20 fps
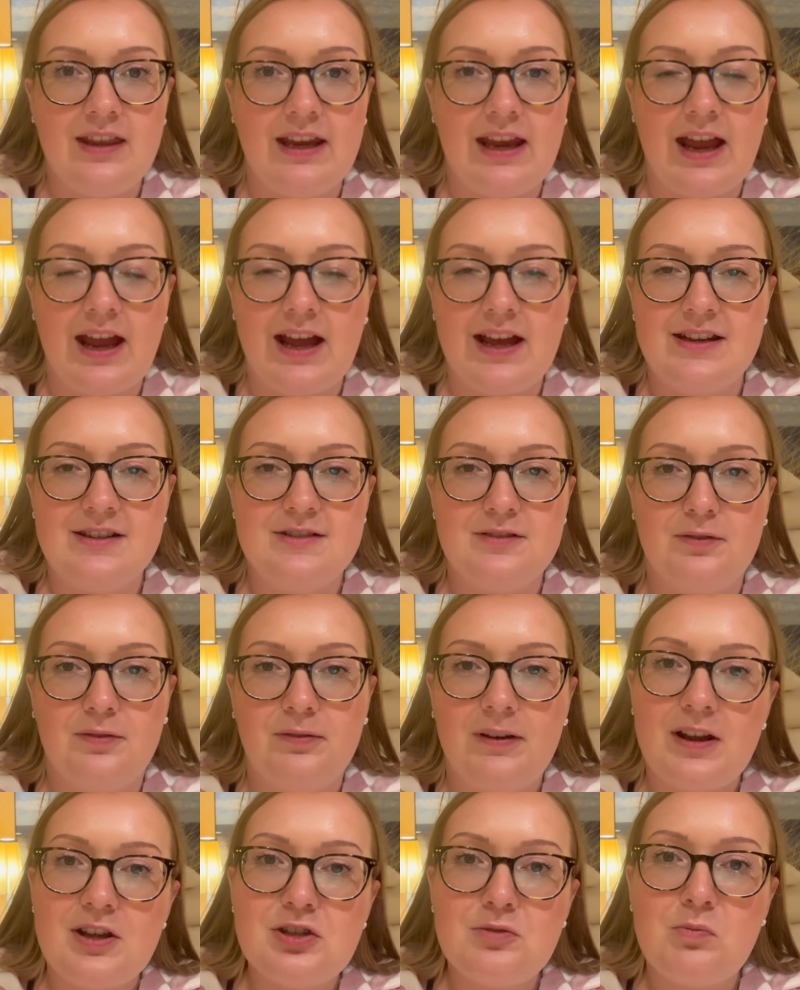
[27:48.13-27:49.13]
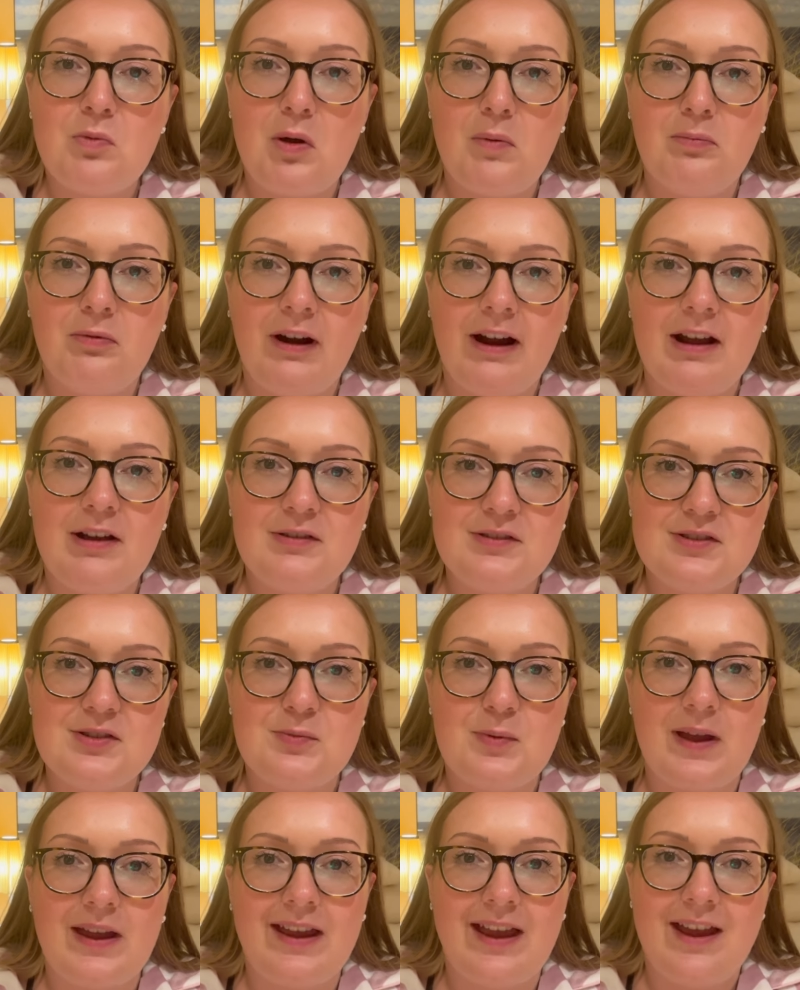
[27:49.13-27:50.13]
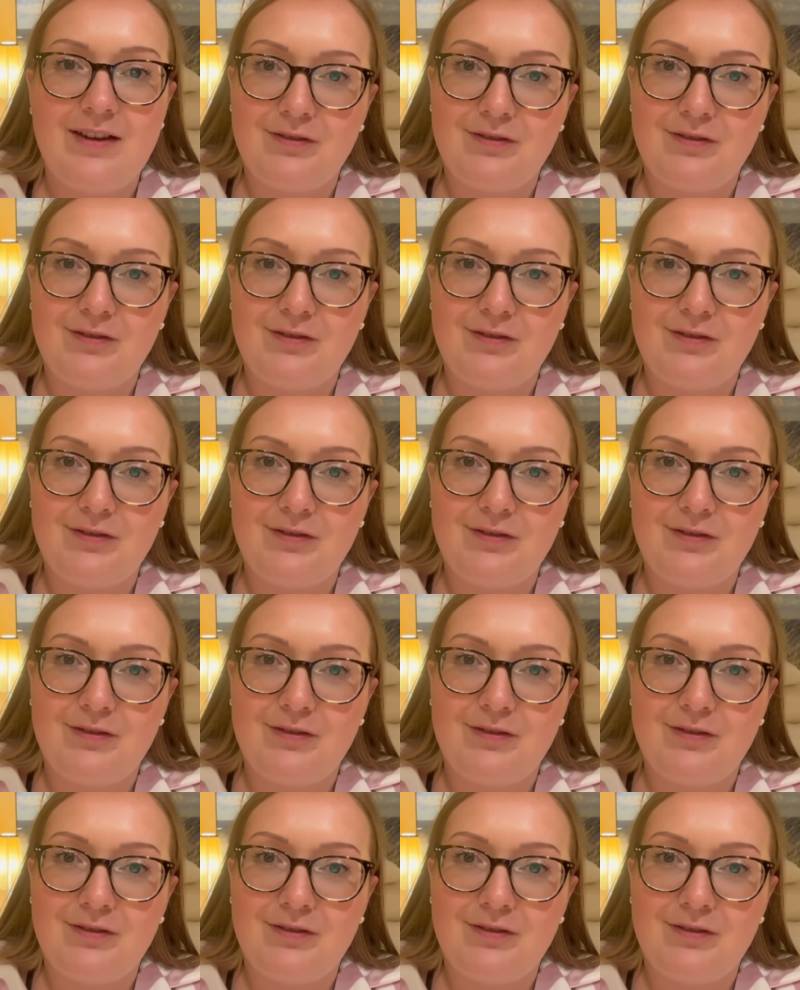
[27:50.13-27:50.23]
they had flash mob rounds where